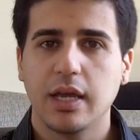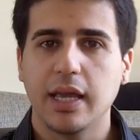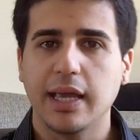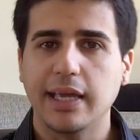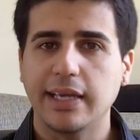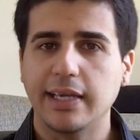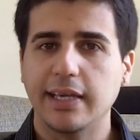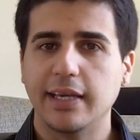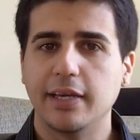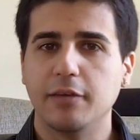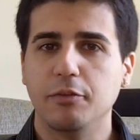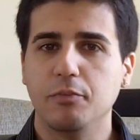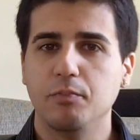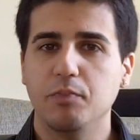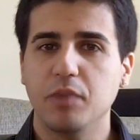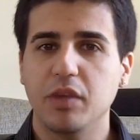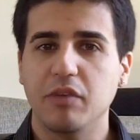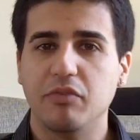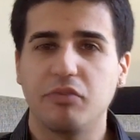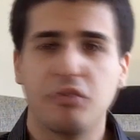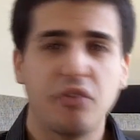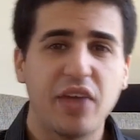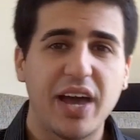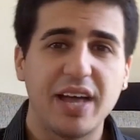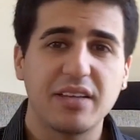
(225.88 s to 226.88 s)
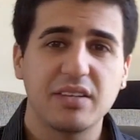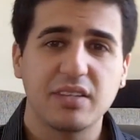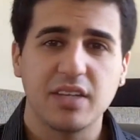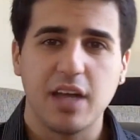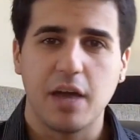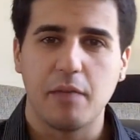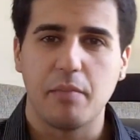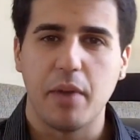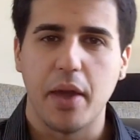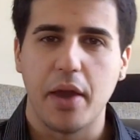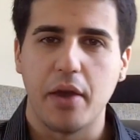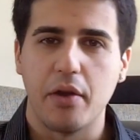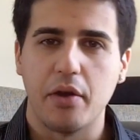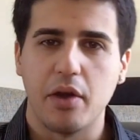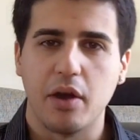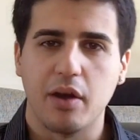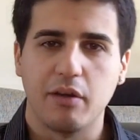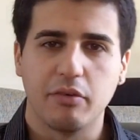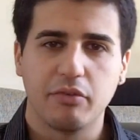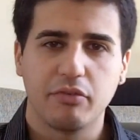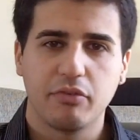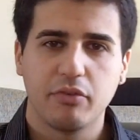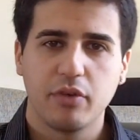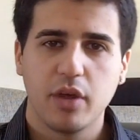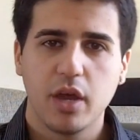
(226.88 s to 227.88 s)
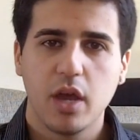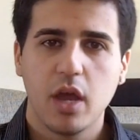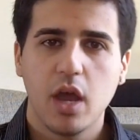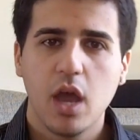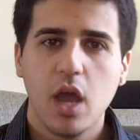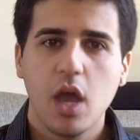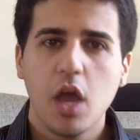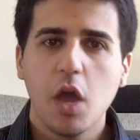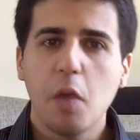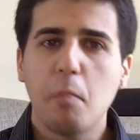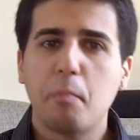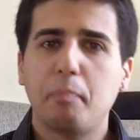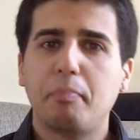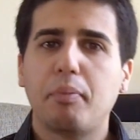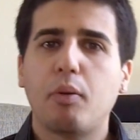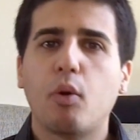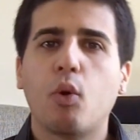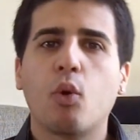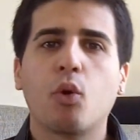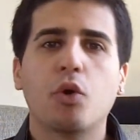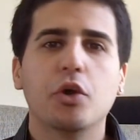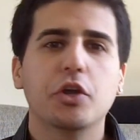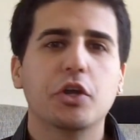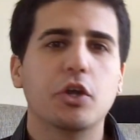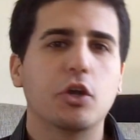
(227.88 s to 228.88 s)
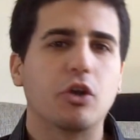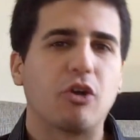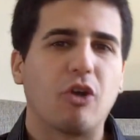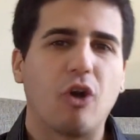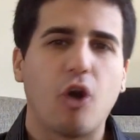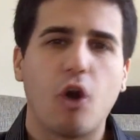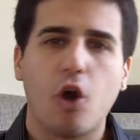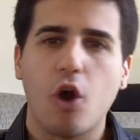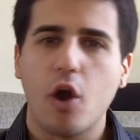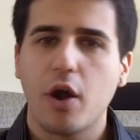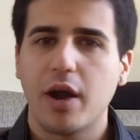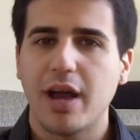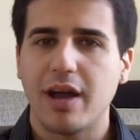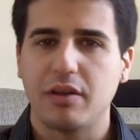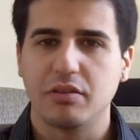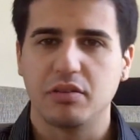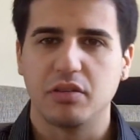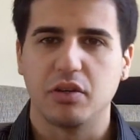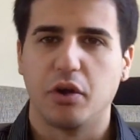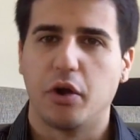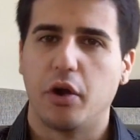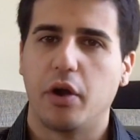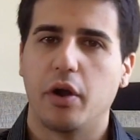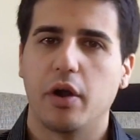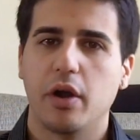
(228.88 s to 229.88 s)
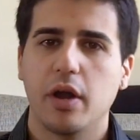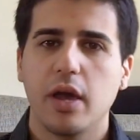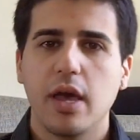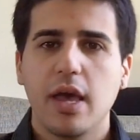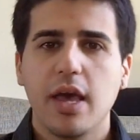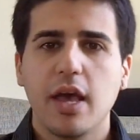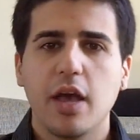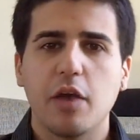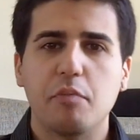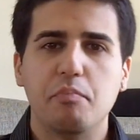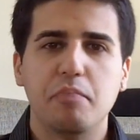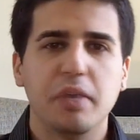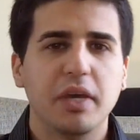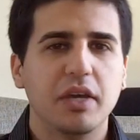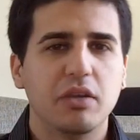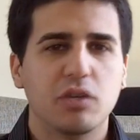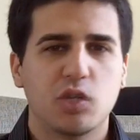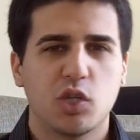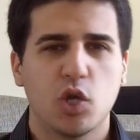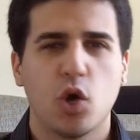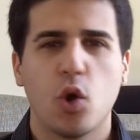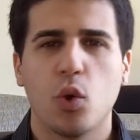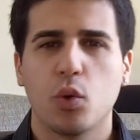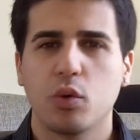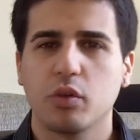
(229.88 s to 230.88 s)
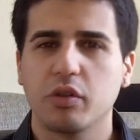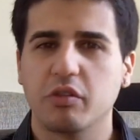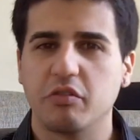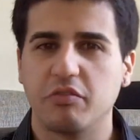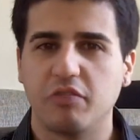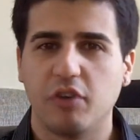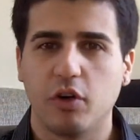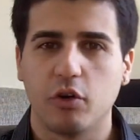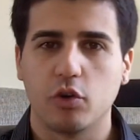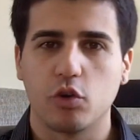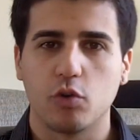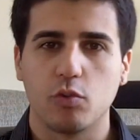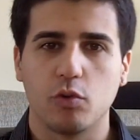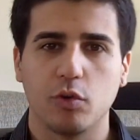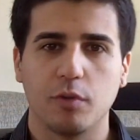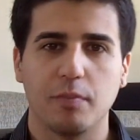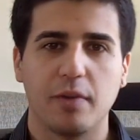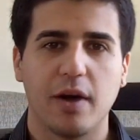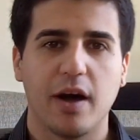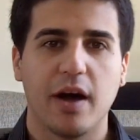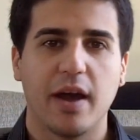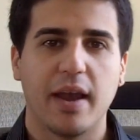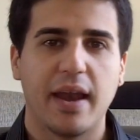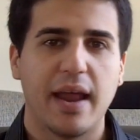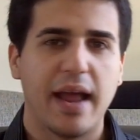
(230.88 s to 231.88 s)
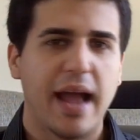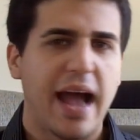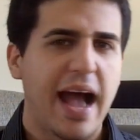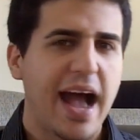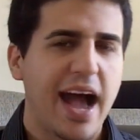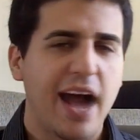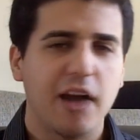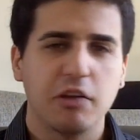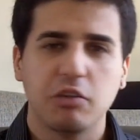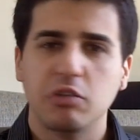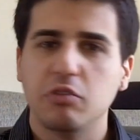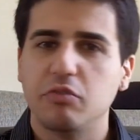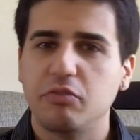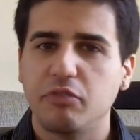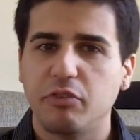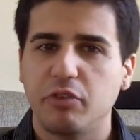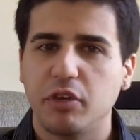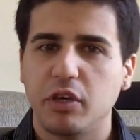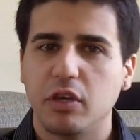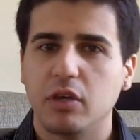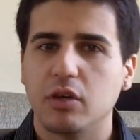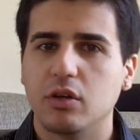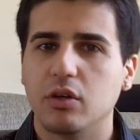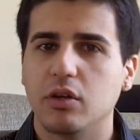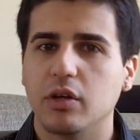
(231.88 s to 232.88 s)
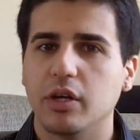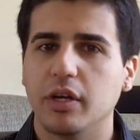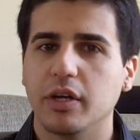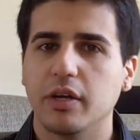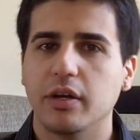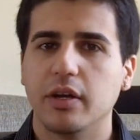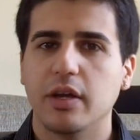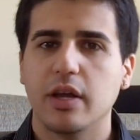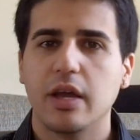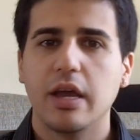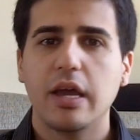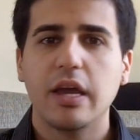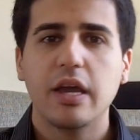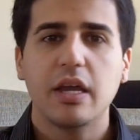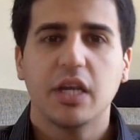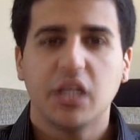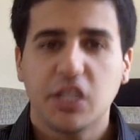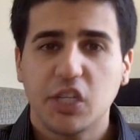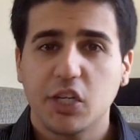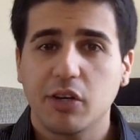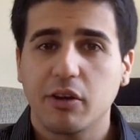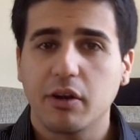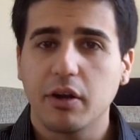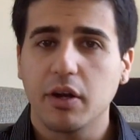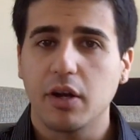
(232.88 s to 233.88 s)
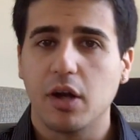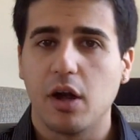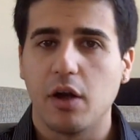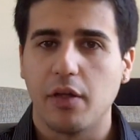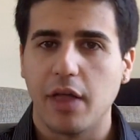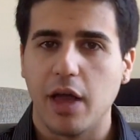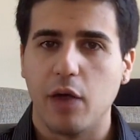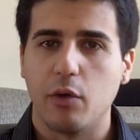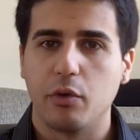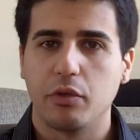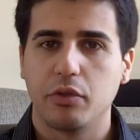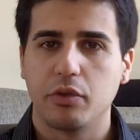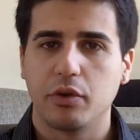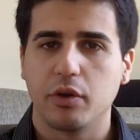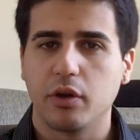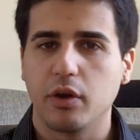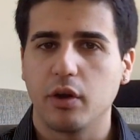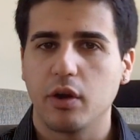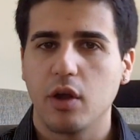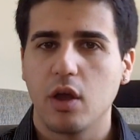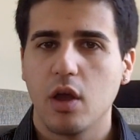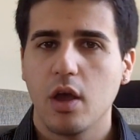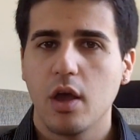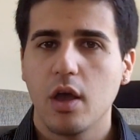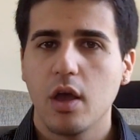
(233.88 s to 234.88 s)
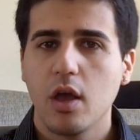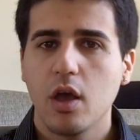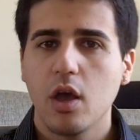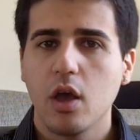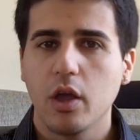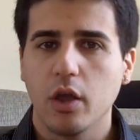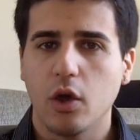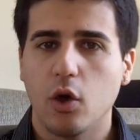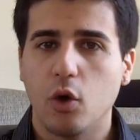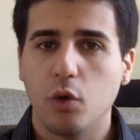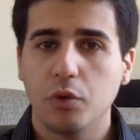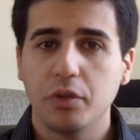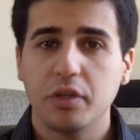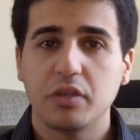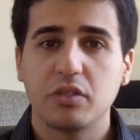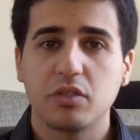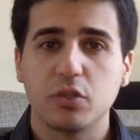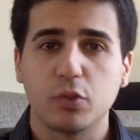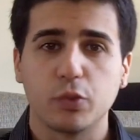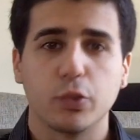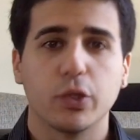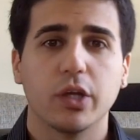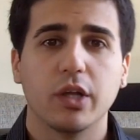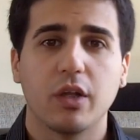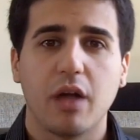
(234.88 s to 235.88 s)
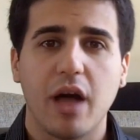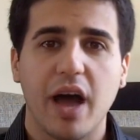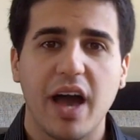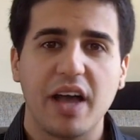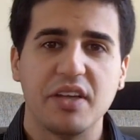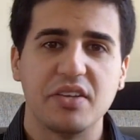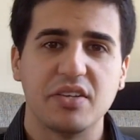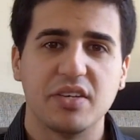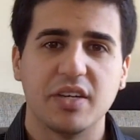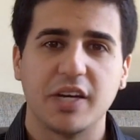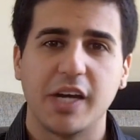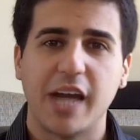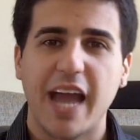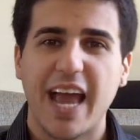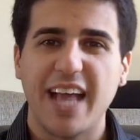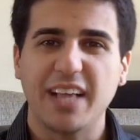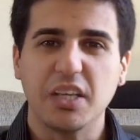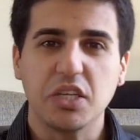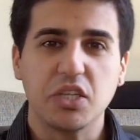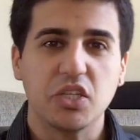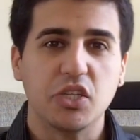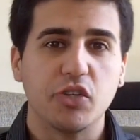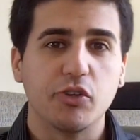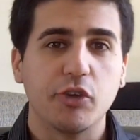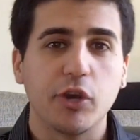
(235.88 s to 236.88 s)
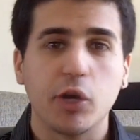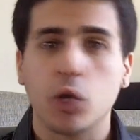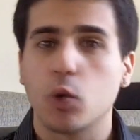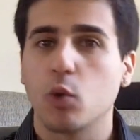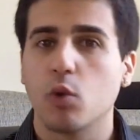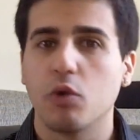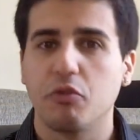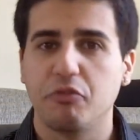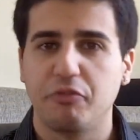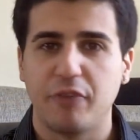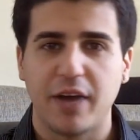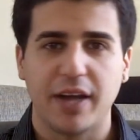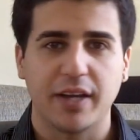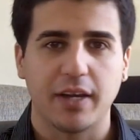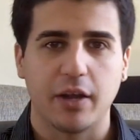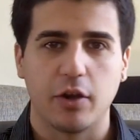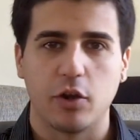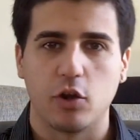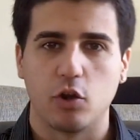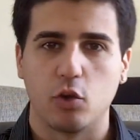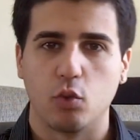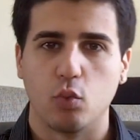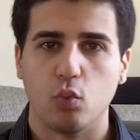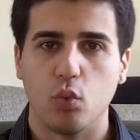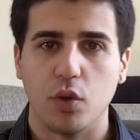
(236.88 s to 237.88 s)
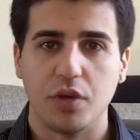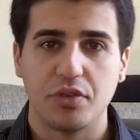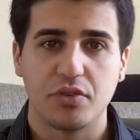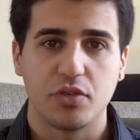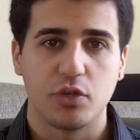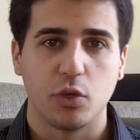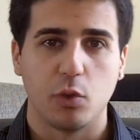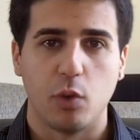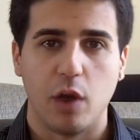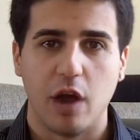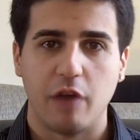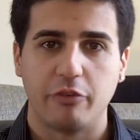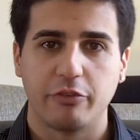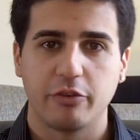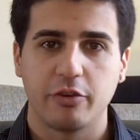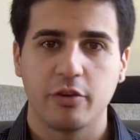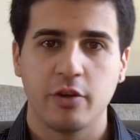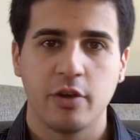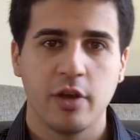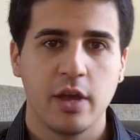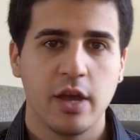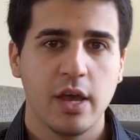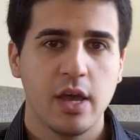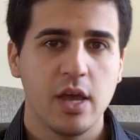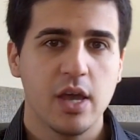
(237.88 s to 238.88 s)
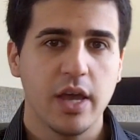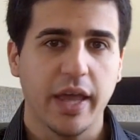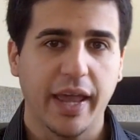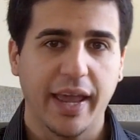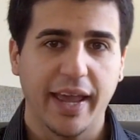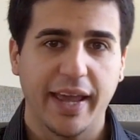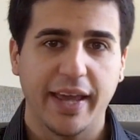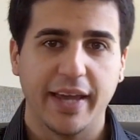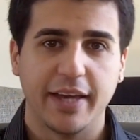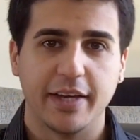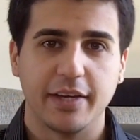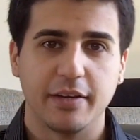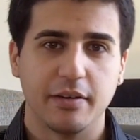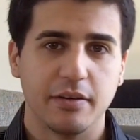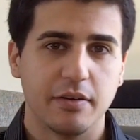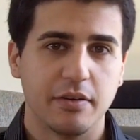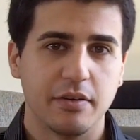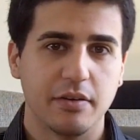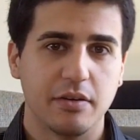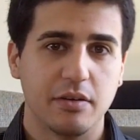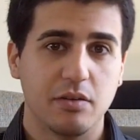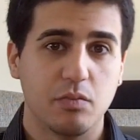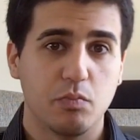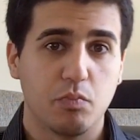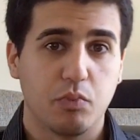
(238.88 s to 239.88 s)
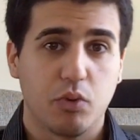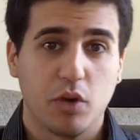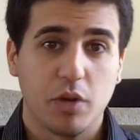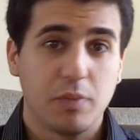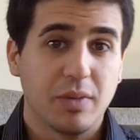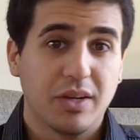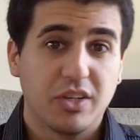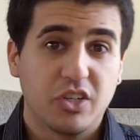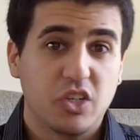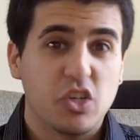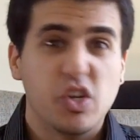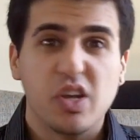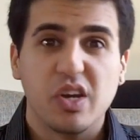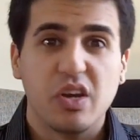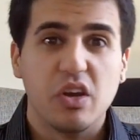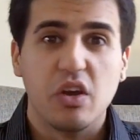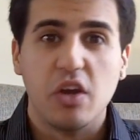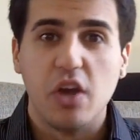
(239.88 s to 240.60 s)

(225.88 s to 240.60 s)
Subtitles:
And if that's not bad enough, pouring your heart out to her and being totally vulnerable about how you feel and sharing all that with her, only to realize that it had zero effect on her whatsoever and pretty much did